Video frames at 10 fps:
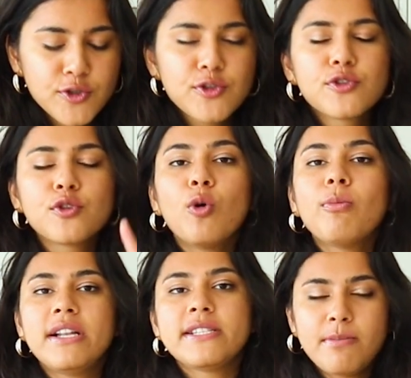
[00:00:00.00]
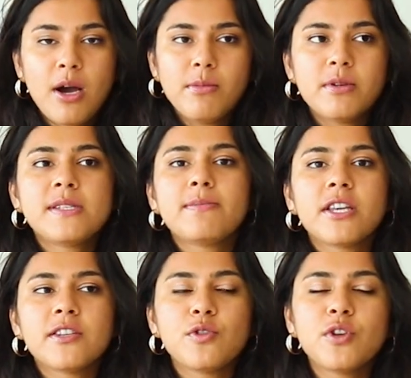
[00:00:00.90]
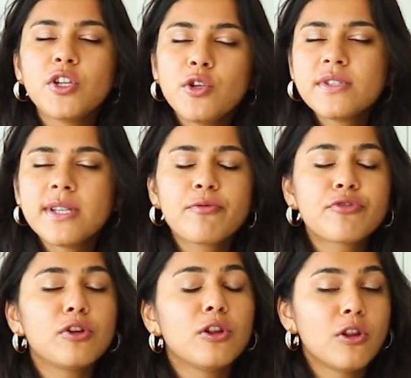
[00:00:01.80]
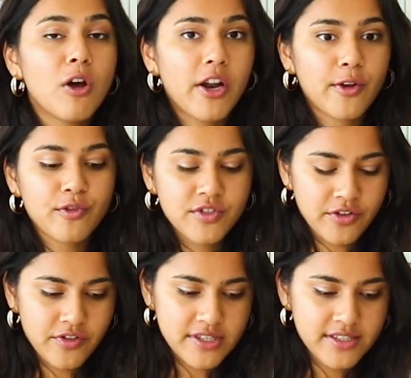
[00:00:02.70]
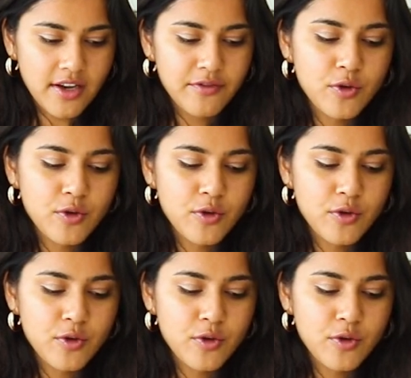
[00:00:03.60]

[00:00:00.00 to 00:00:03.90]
so multi-purpose, because you can use them for a lot of different stuff.